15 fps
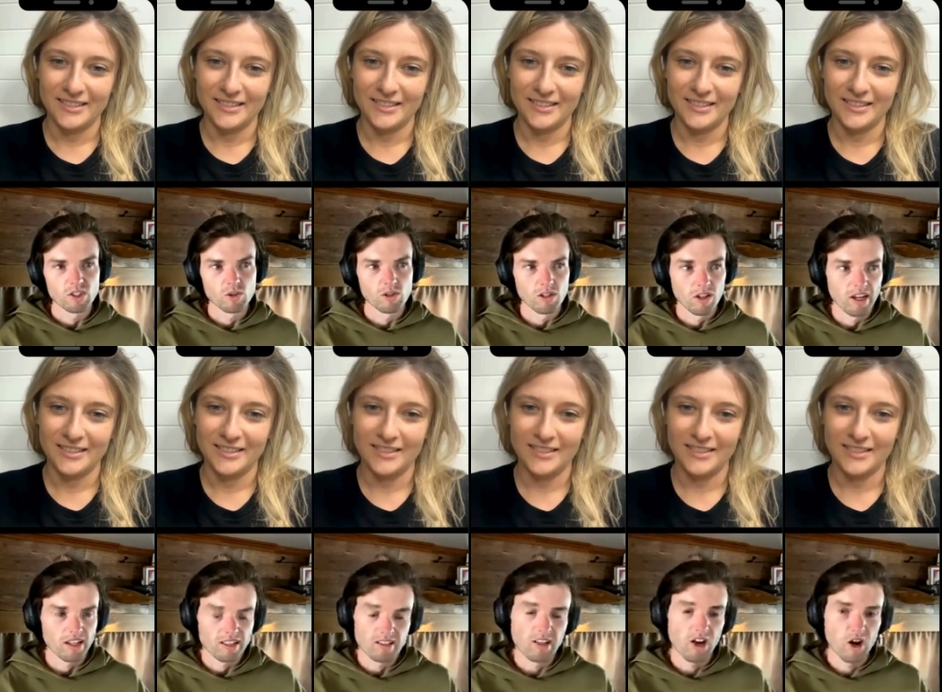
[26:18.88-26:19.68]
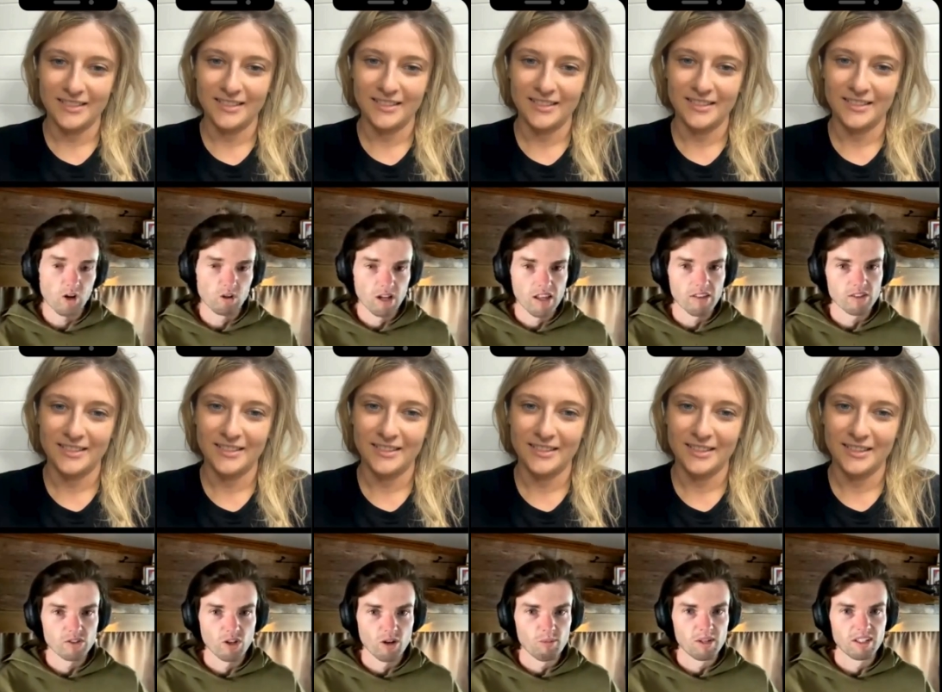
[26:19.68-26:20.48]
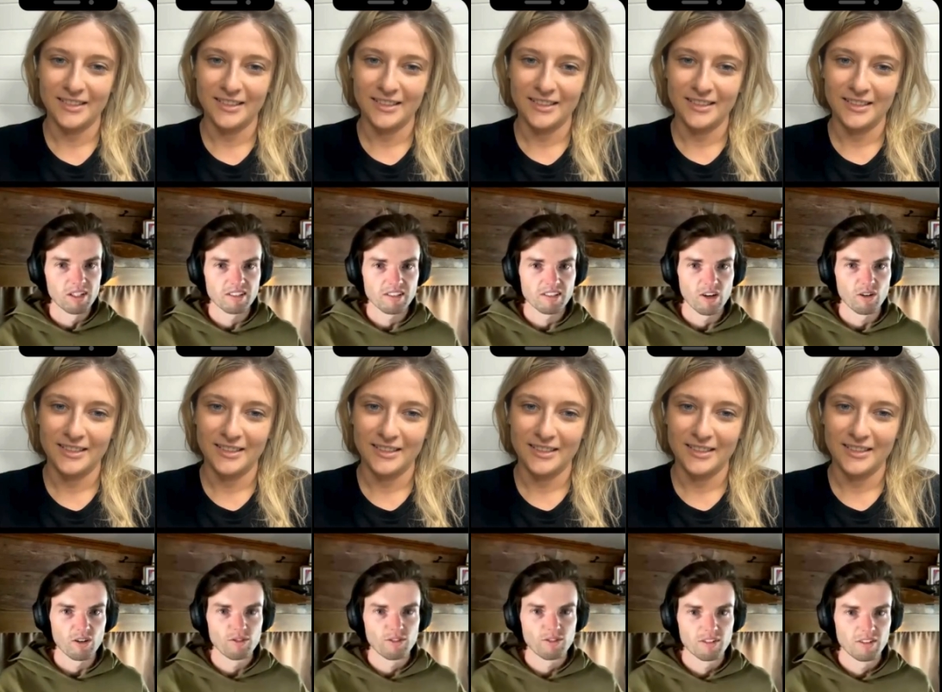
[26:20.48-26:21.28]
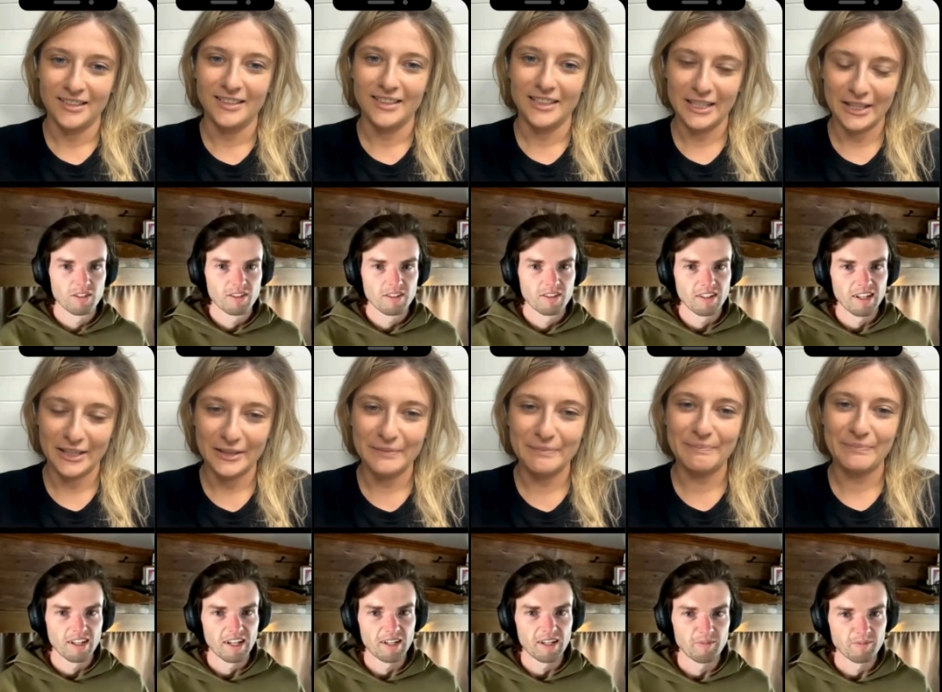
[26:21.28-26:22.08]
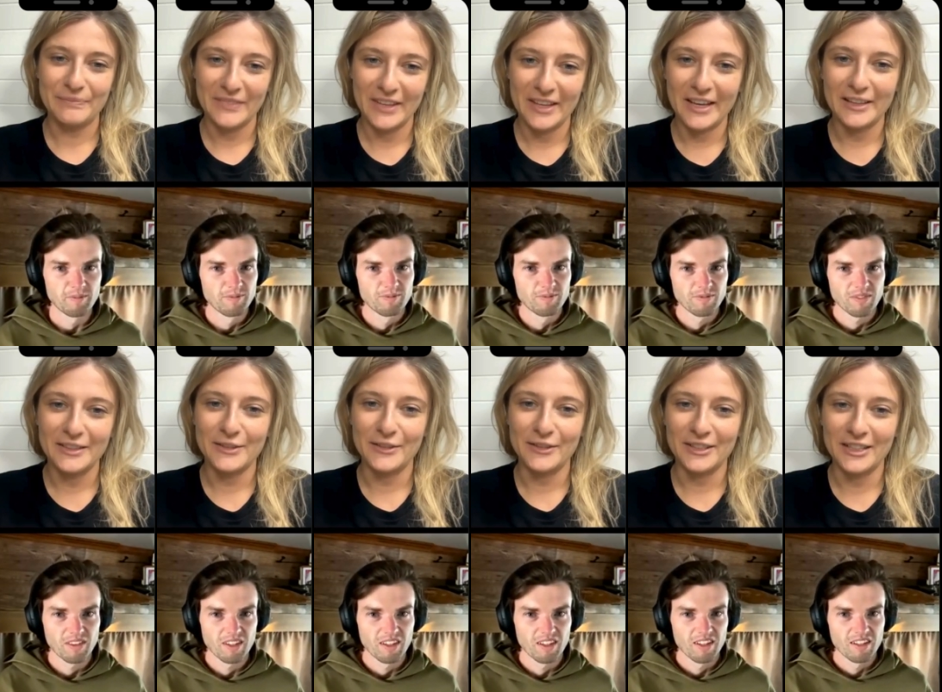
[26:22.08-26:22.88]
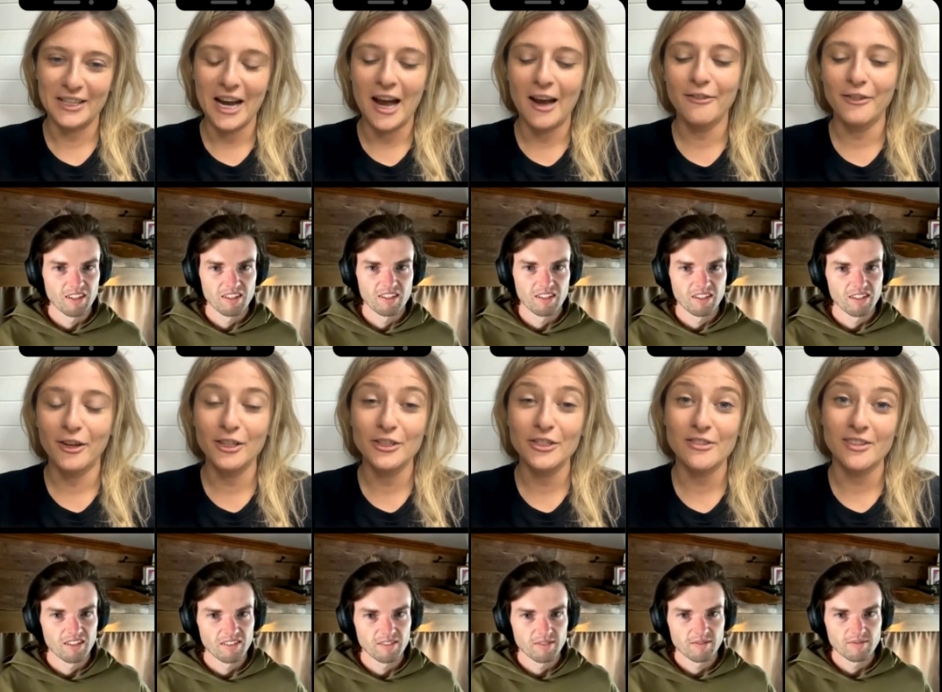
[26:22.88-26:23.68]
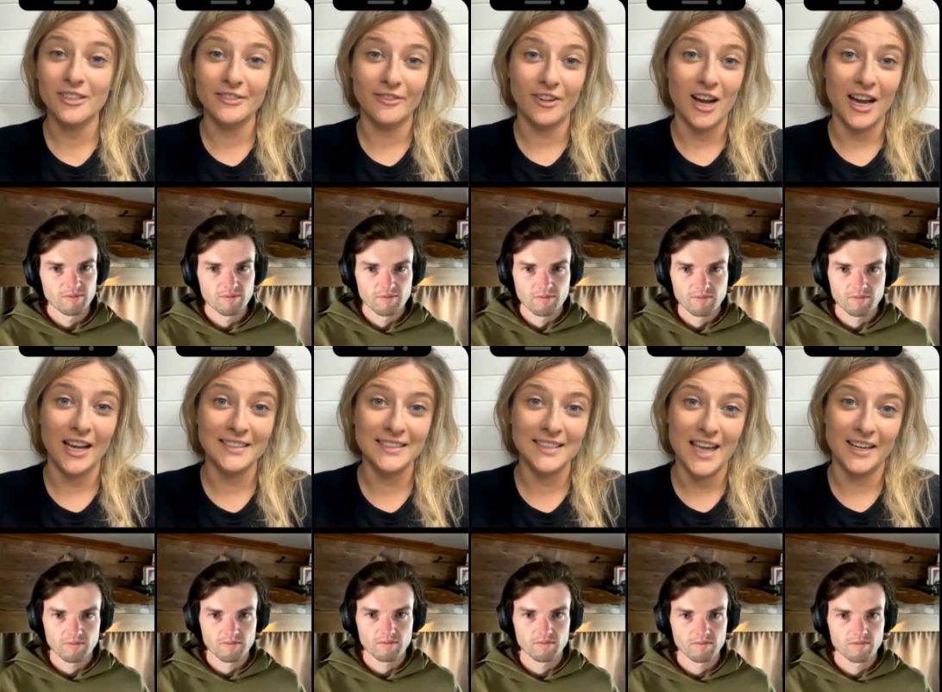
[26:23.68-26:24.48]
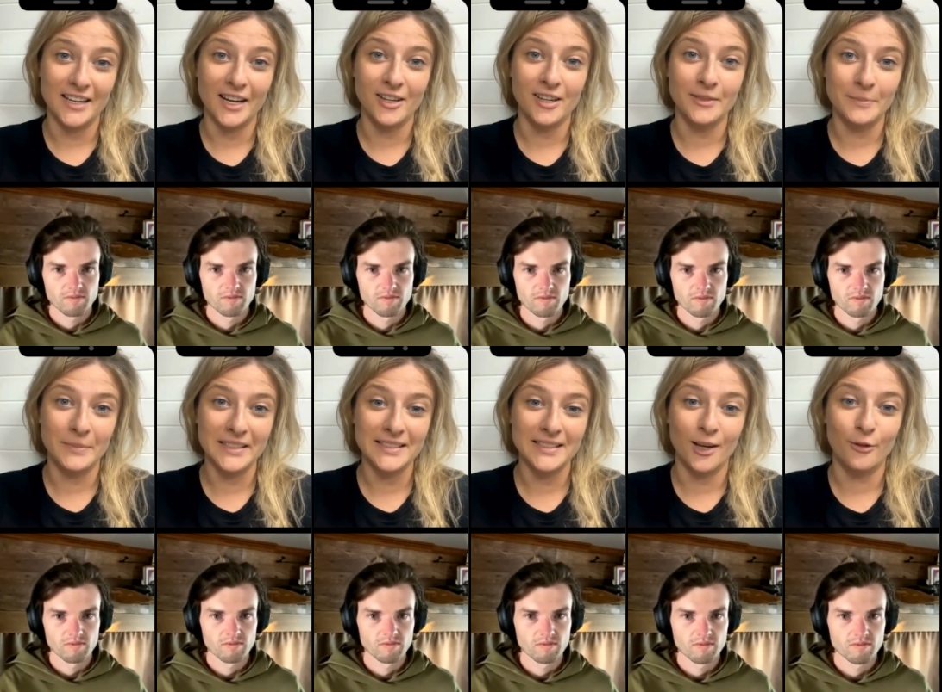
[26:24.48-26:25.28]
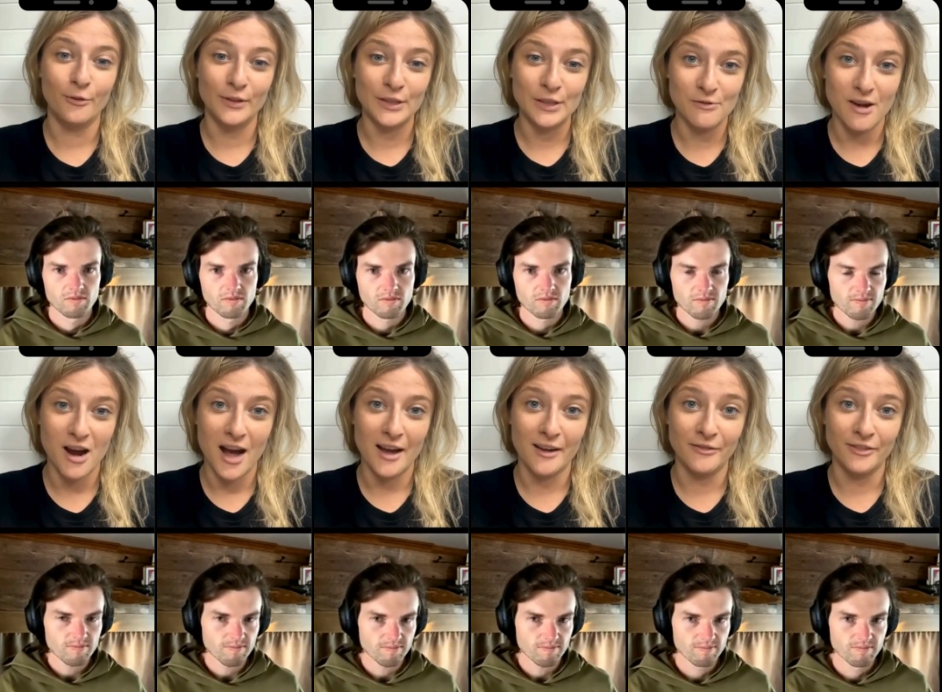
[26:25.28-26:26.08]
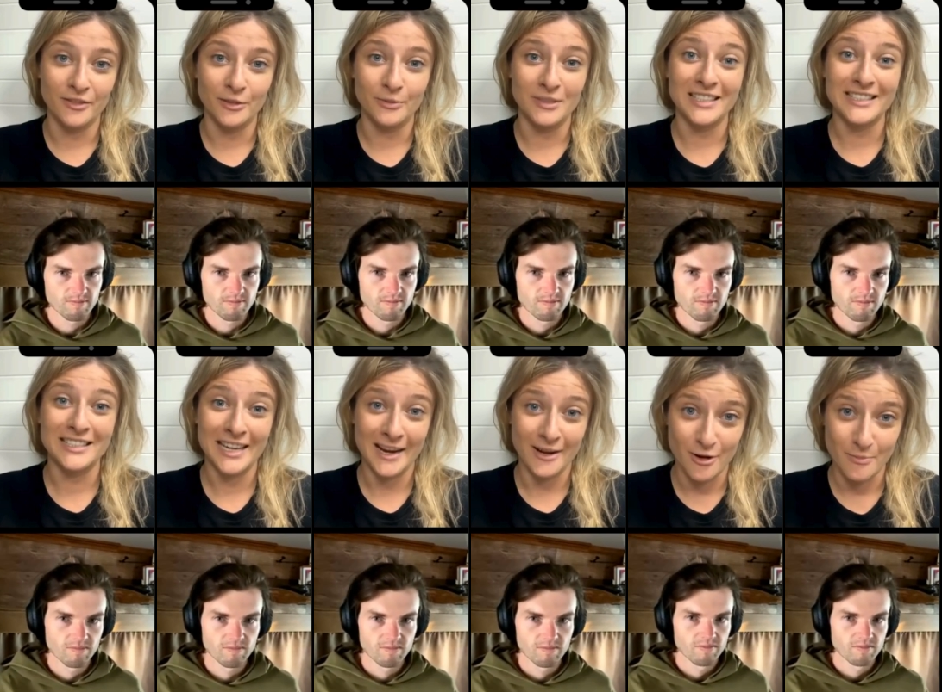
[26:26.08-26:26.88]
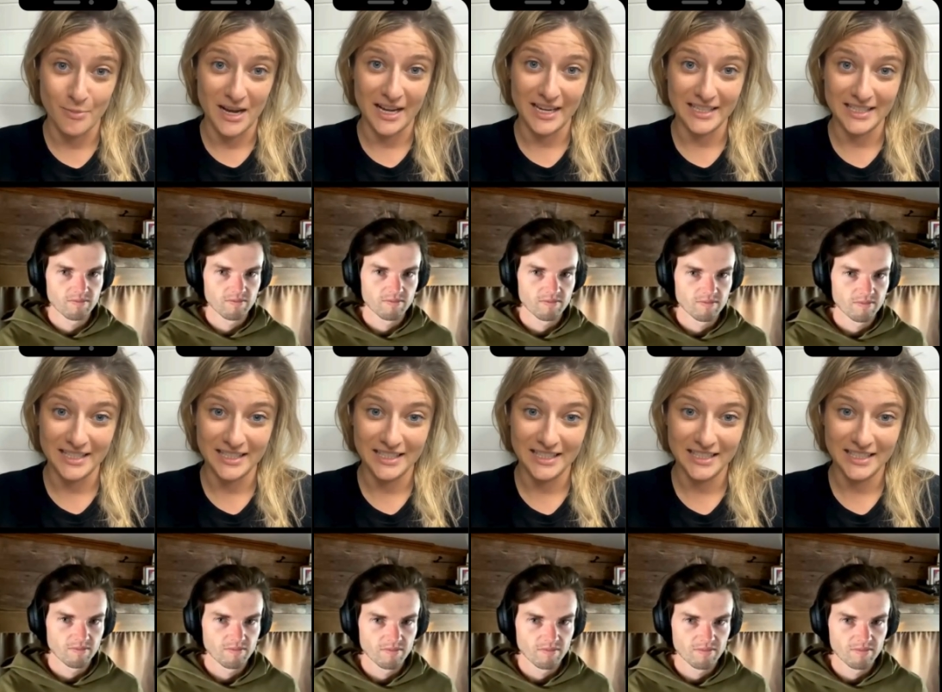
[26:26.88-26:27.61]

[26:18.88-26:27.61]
Speaker 1: into it. Like it's a whole nother job in itself. Yeah. Um,
Speaker 2: yeah, totally. I followed your advice and I got myself a new iPhone with a terabyte.